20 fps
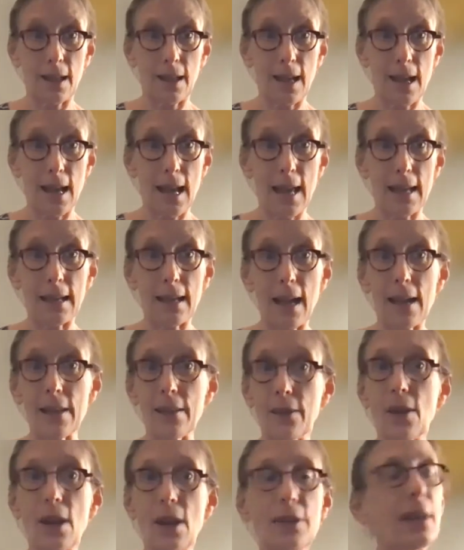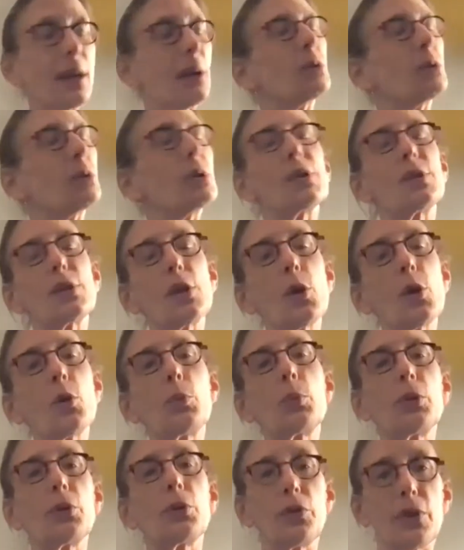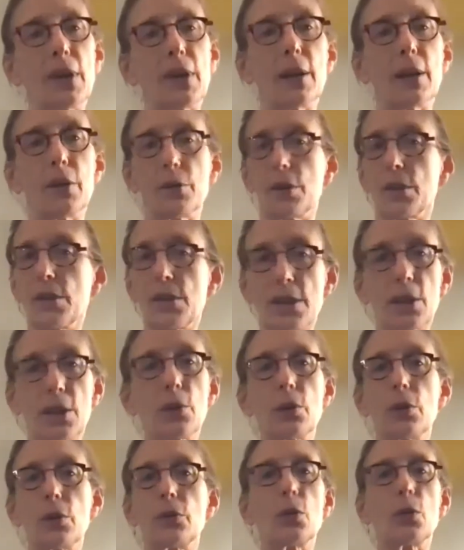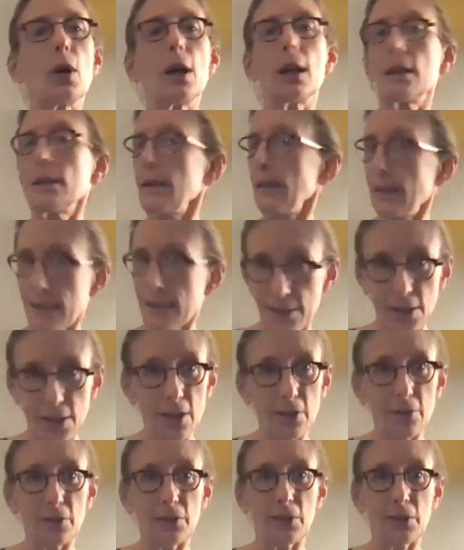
And I thought that was so profound. The secret of quality is love.